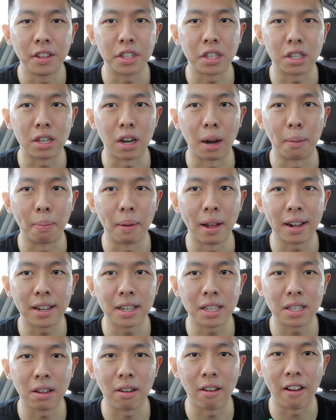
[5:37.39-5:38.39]

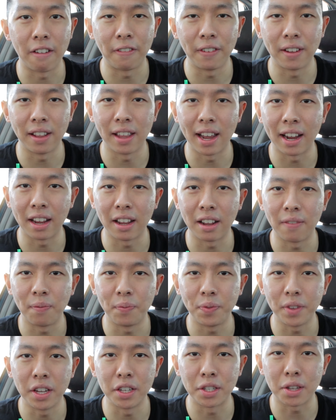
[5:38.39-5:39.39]
Starbucks, so I feel like
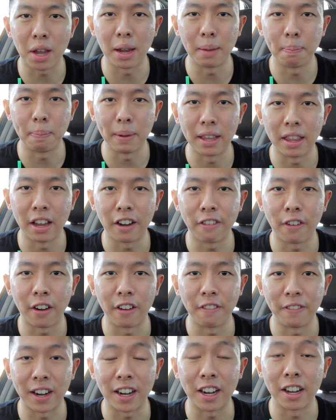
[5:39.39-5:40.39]
he's gonna be there
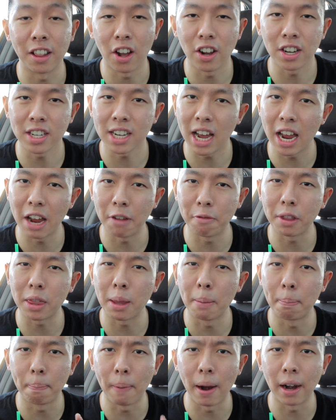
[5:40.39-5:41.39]
for a very long time
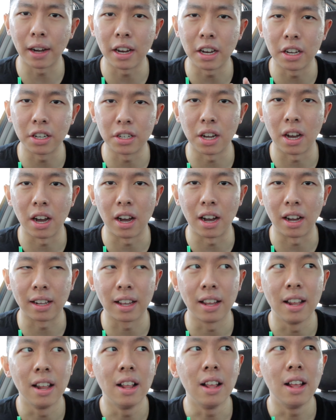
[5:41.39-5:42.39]
with the barking
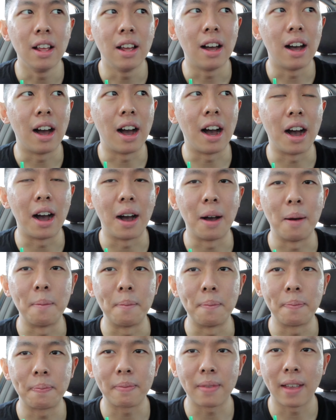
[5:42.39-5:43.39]
dog.
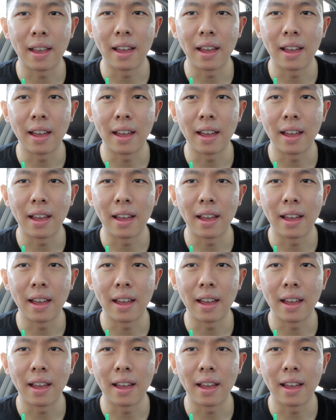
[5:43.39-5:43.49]
I'm